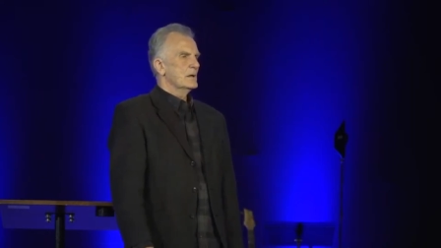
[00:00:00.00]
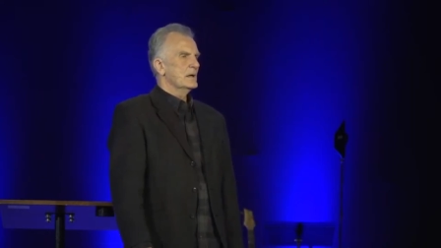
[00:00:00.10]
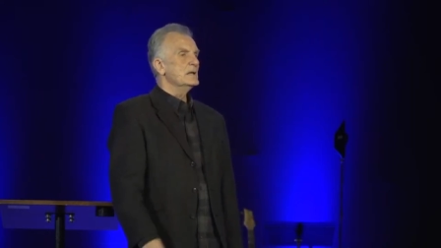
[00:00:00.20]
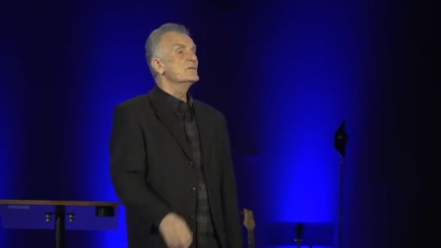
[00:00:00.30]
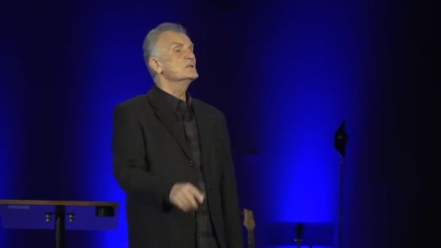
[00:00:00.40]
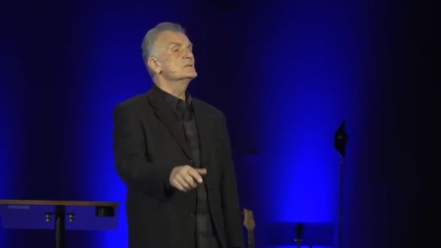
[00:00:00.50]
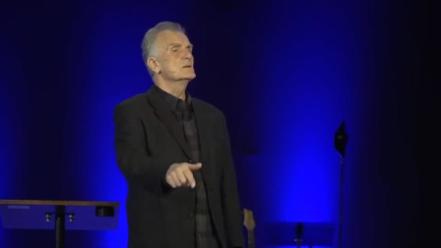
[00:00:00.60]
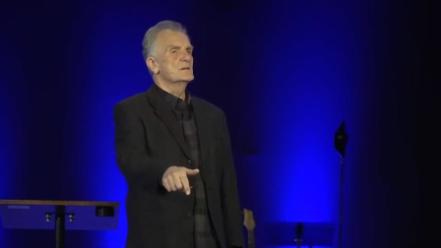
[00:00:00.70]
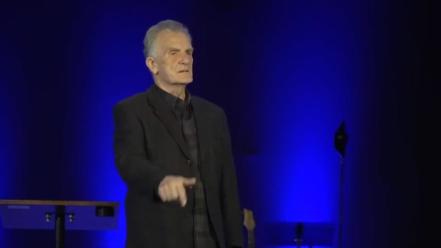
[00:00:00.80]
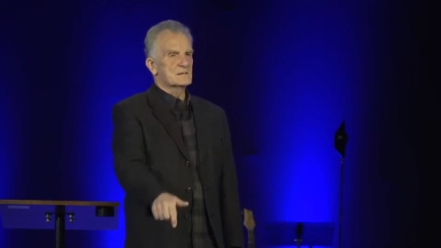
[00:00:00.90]
And even to
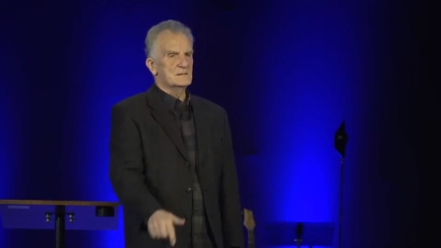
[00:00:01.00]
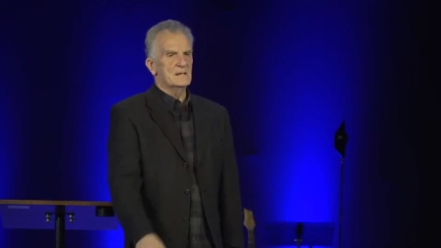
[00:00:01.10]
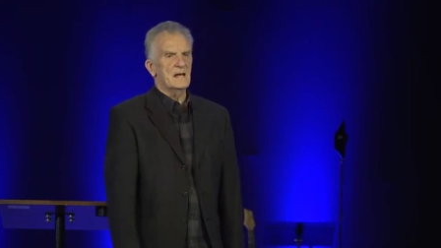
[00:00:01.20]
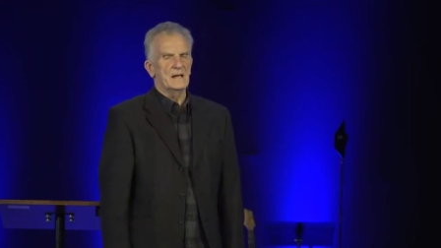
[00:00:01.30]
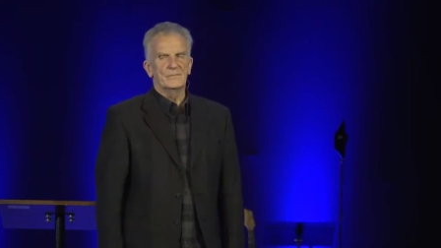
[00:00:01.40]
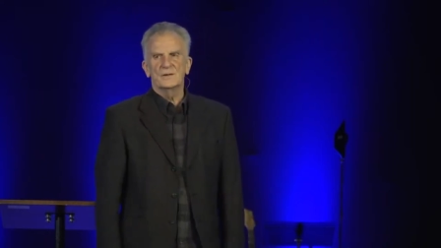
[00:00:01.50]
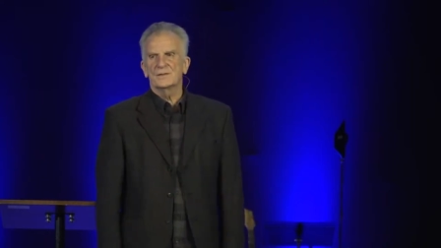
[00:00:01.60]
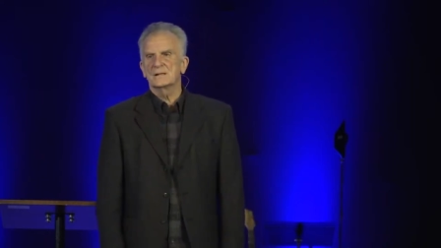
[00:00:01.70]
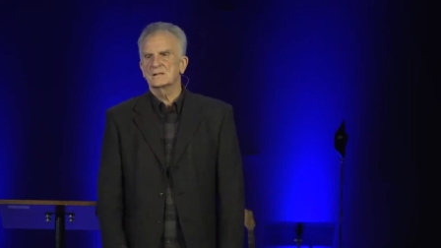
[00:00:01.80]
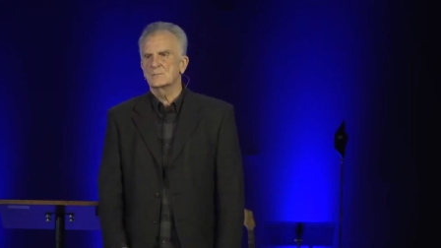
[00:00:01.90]
this day,
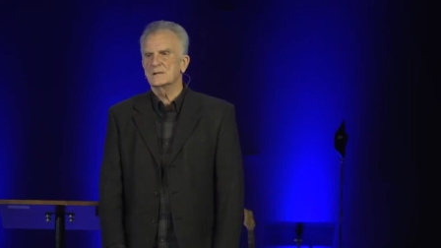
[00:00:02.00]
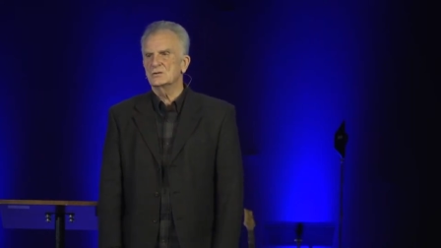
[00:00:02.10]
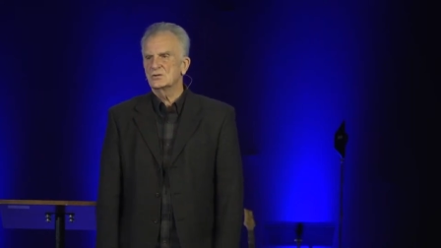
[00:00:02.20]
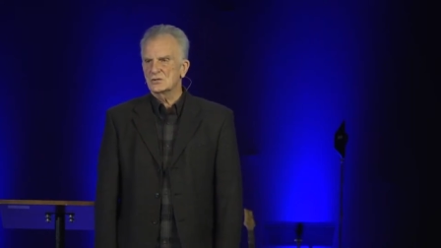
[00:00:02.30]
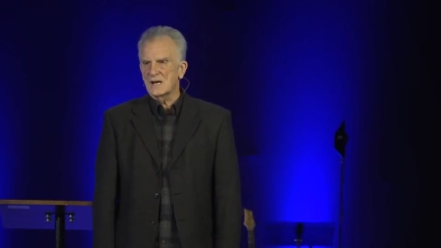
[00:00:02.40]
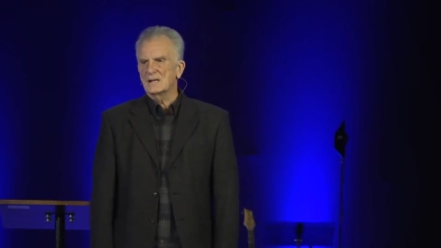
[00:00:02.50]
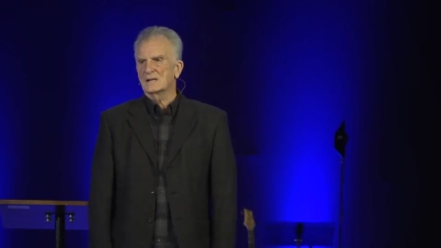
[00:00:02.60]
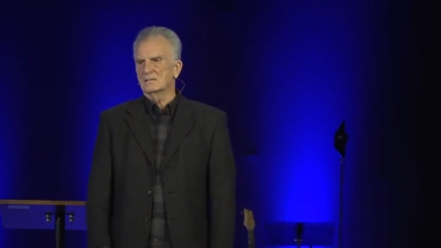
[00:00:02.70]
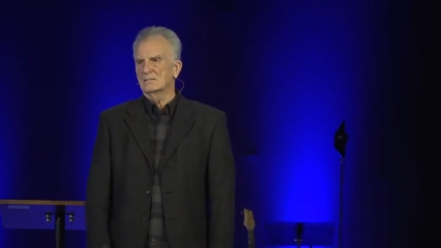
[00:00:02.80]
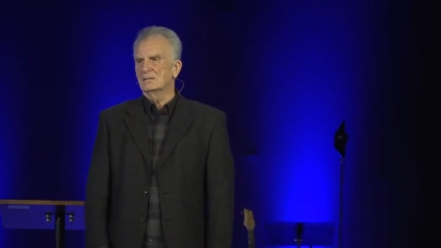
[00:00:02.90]
everything is being
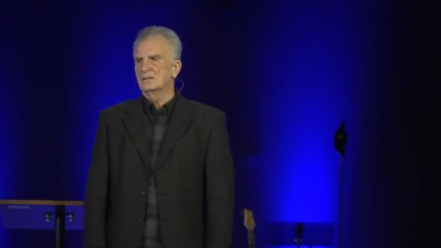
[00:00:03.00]
shaken